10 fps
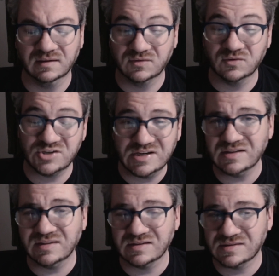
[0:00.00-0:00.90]
So changing
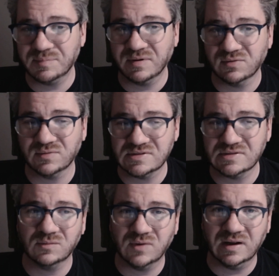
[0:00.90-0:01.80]
things up every once in
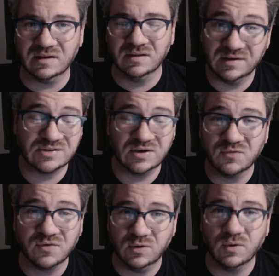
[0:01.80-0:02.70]
a while, it's good
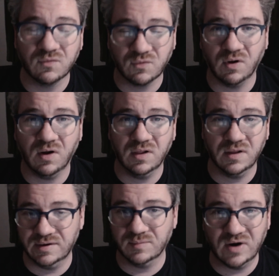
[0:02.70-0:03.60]
for you overall
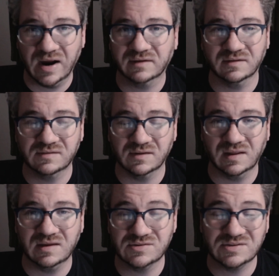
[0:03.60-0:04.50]
in your practice so
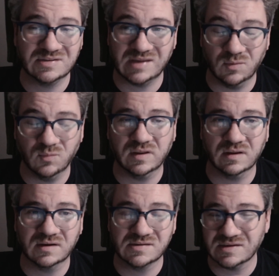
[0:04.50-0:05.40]
that you stay with it,
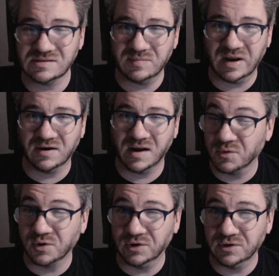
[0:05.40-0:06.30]
because it doesn't matter how
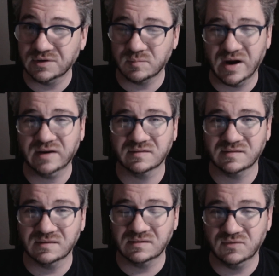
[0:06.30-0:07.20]
good the practice
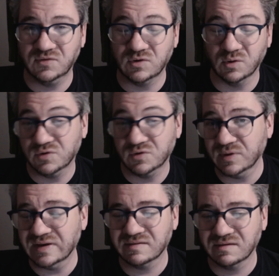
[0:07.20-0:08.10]
is if you don't do
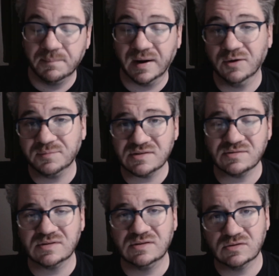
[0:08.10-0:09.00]
it. But I hope this
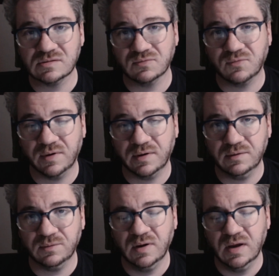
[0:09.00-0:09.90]
was useful for
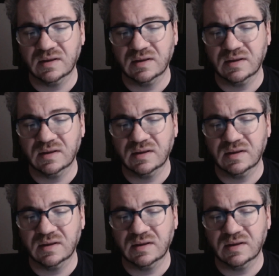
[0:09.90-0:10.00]
you.